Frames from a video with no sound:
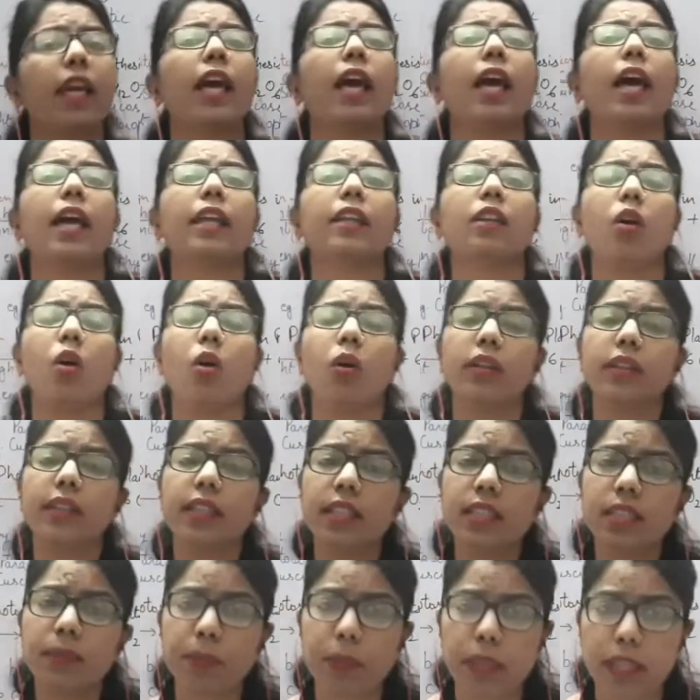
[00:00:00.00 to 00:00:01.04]
and on
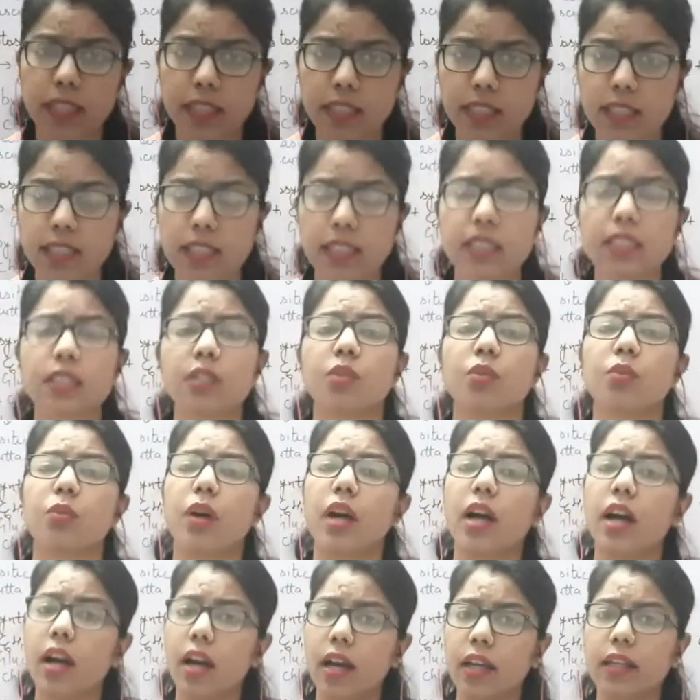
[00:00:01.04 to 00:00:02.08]
this basis you
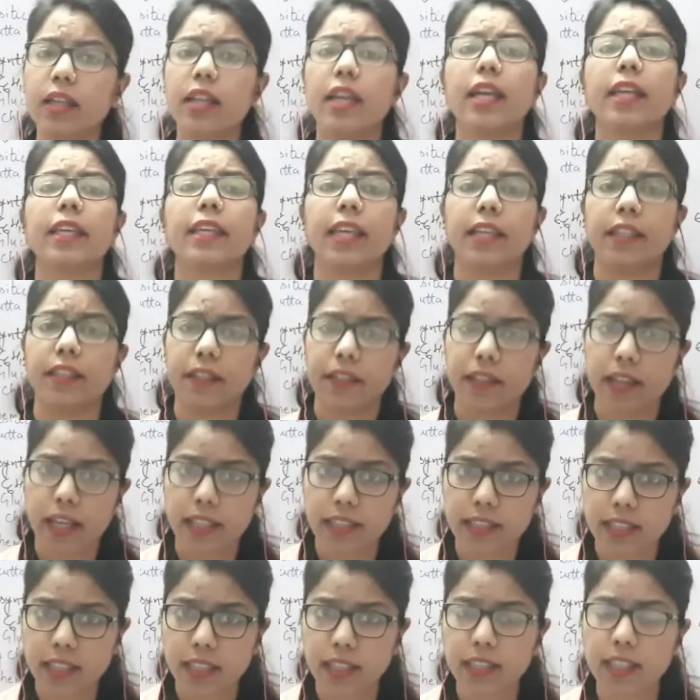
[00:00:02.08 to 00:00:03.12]
are
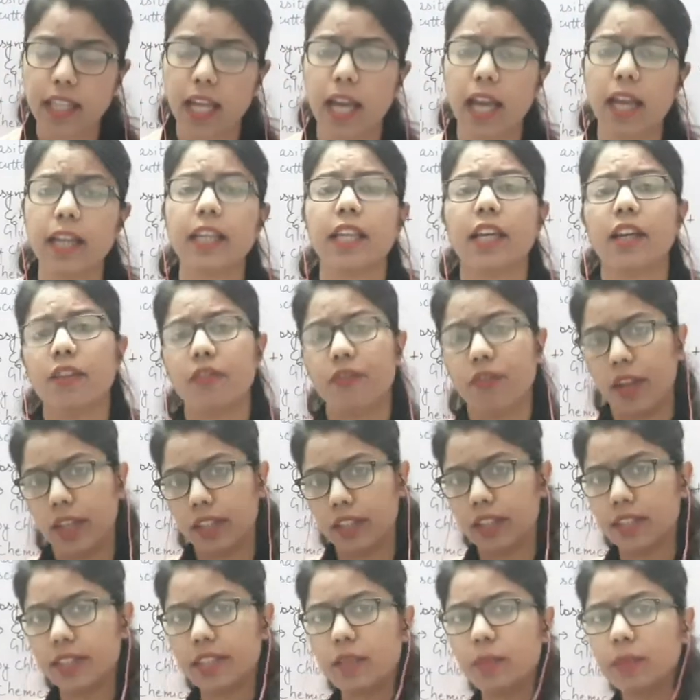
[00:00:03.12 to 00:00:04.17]
categorizing that
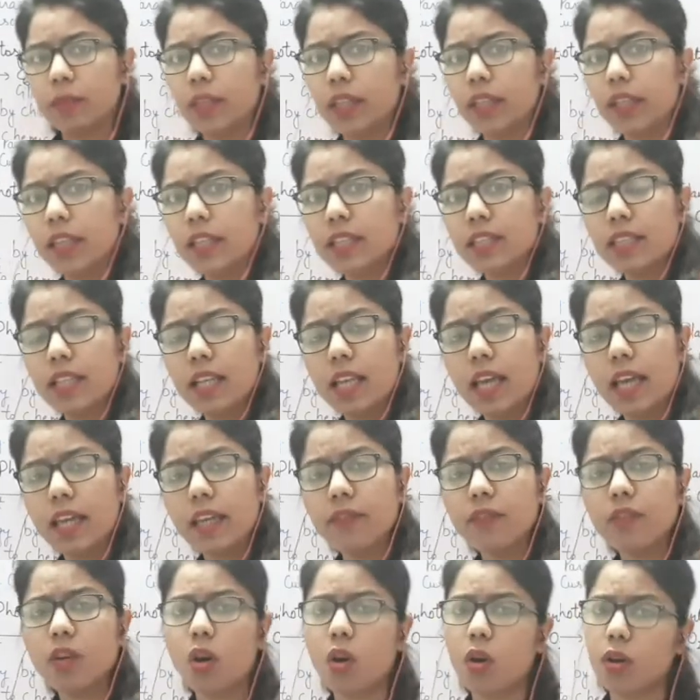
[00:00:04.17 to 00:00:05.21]
whether something is alive
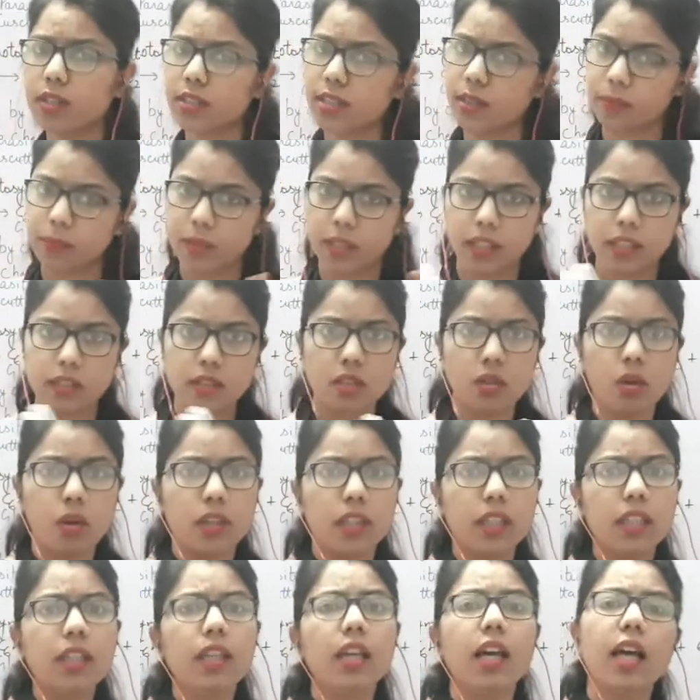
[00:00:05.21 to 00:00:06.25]
or something is not
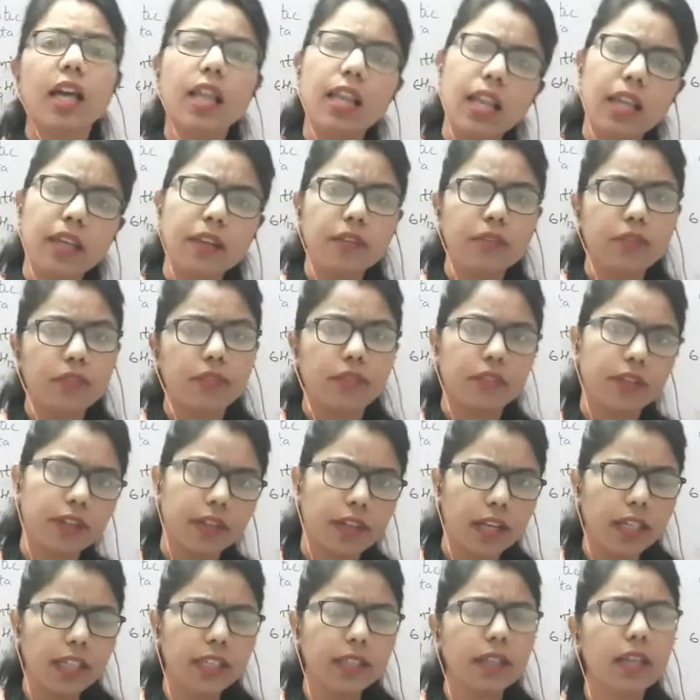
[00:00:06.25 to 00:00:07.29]
alive,
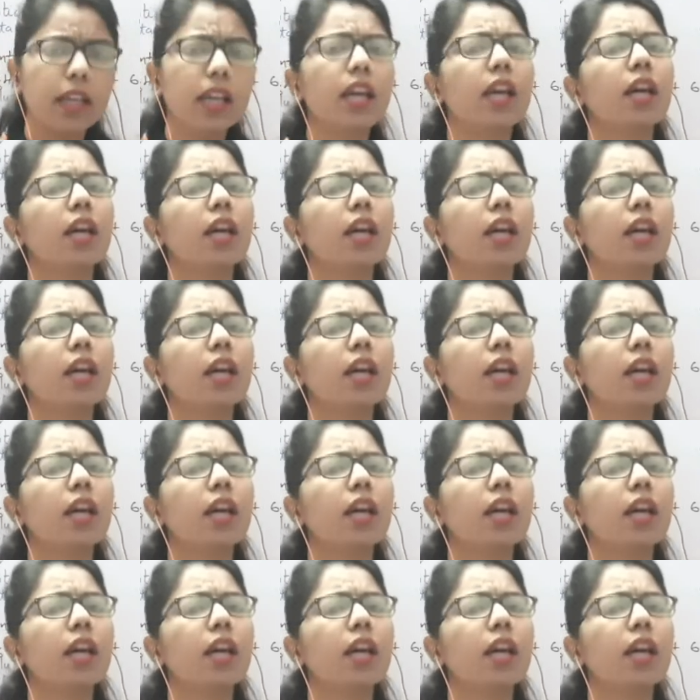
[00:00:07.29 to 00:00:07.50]
right?